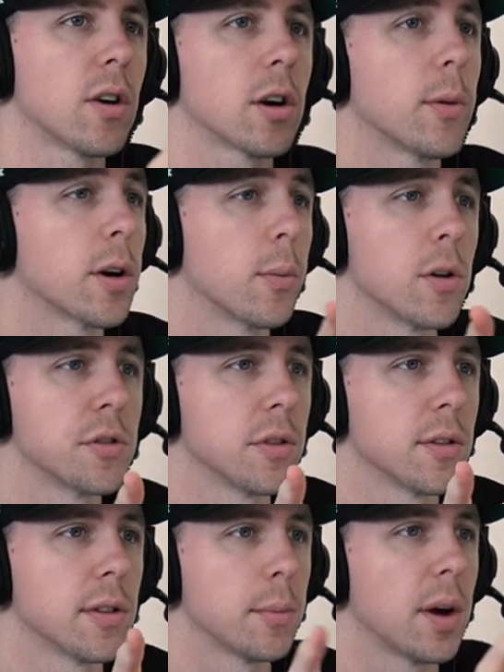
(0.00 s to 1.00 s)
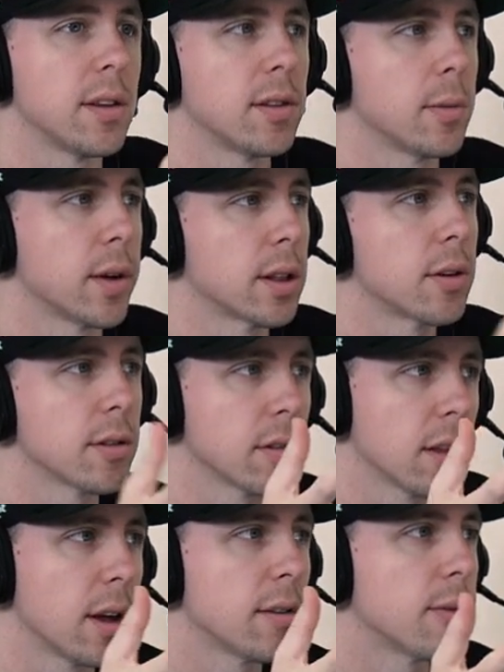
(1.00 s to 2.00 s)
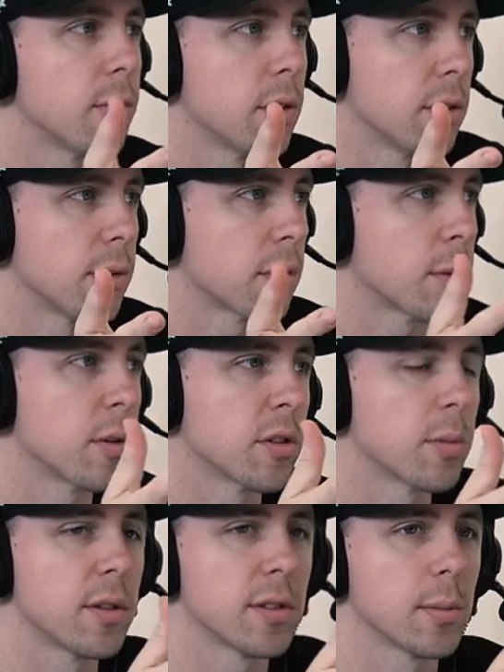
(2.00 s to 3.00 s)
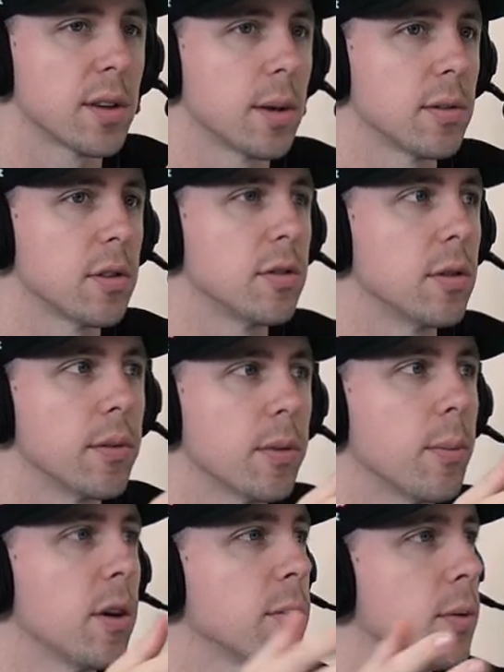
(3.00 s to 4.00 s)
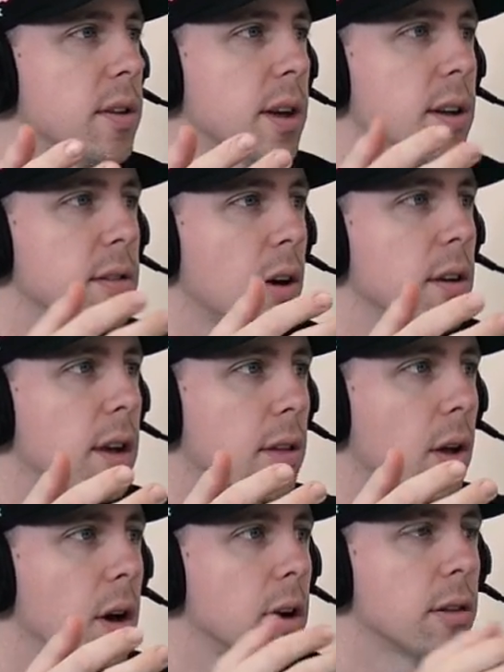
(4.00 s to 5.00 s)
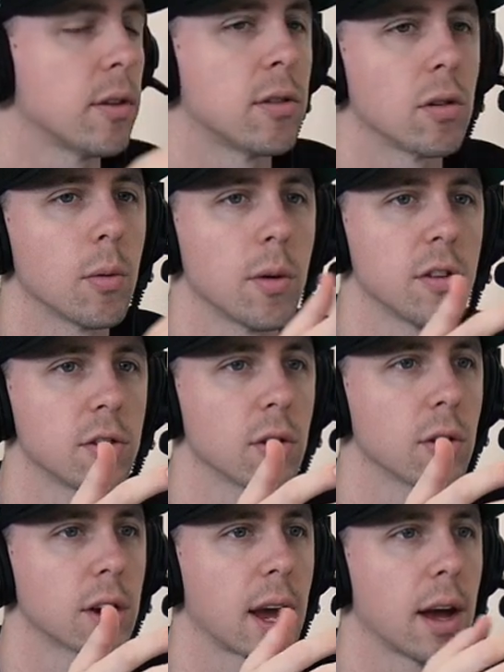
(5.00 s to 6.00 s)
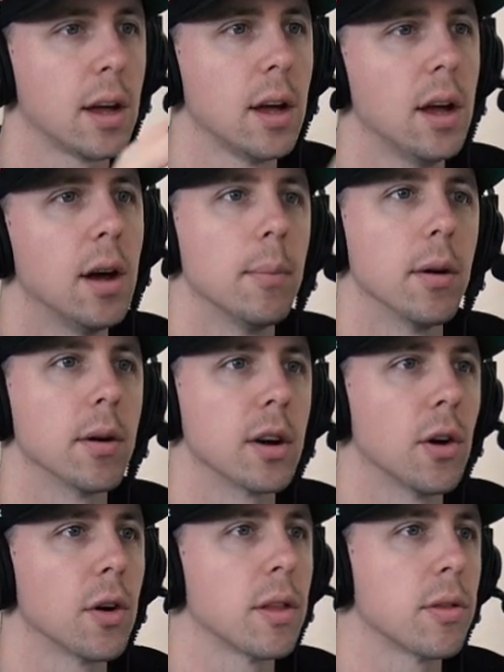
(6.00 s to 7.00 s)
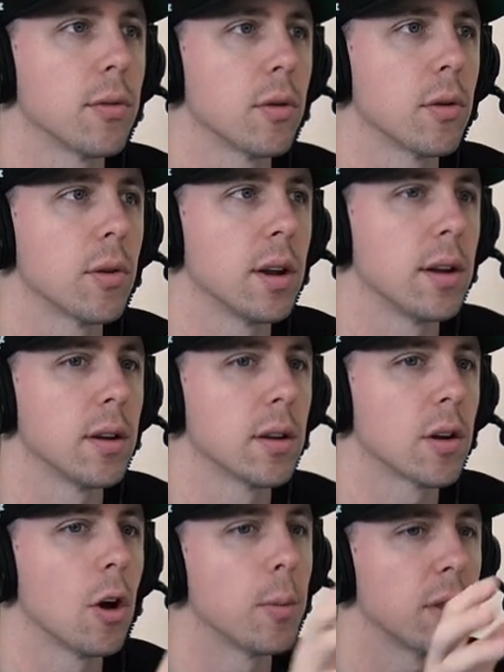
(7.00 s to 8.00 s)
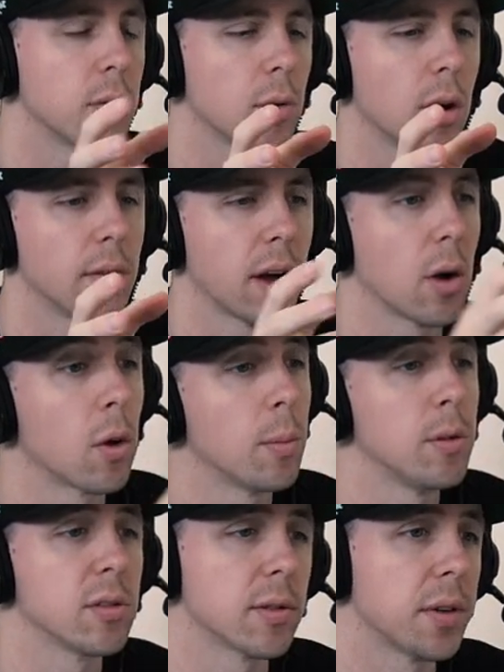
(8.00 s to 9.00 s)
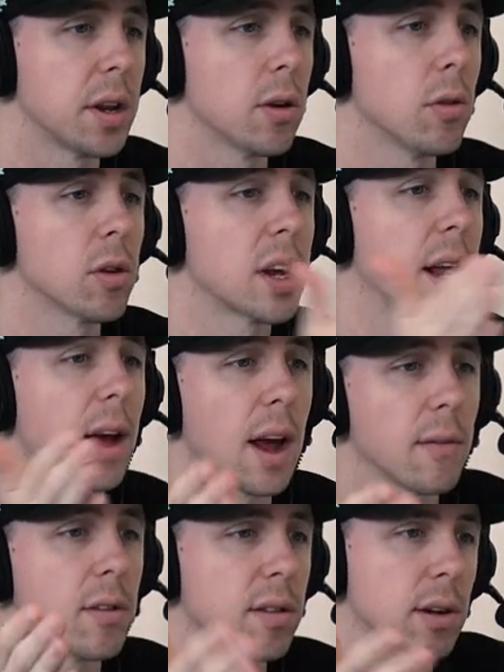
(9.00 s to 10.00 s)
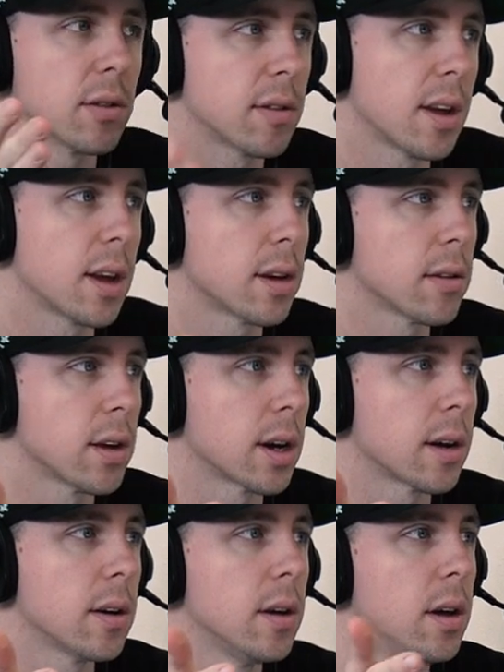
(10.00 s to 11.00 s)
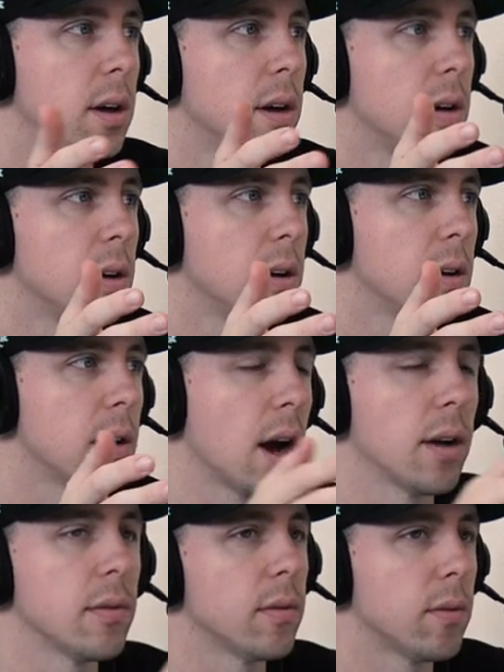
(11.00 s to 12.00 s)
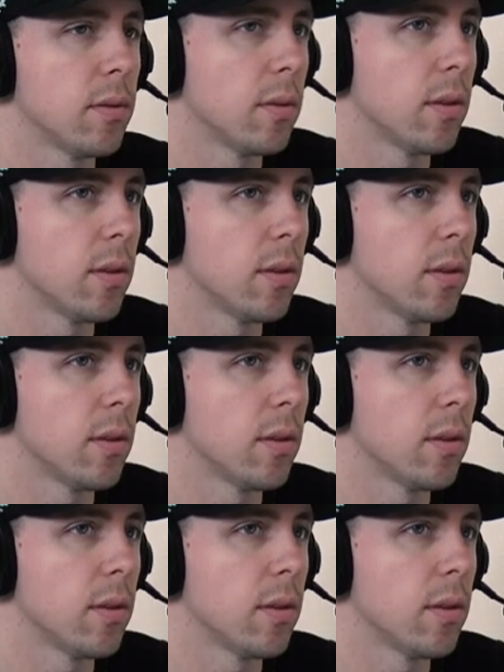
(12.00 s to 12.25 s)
talk about commercials, it might seem like there's less footage for commercial, but sometimes they're shooting for multiple days all day long, and there's so much to look at. But going through and combing through all that, or a music video, looking at every single take, like yeah, I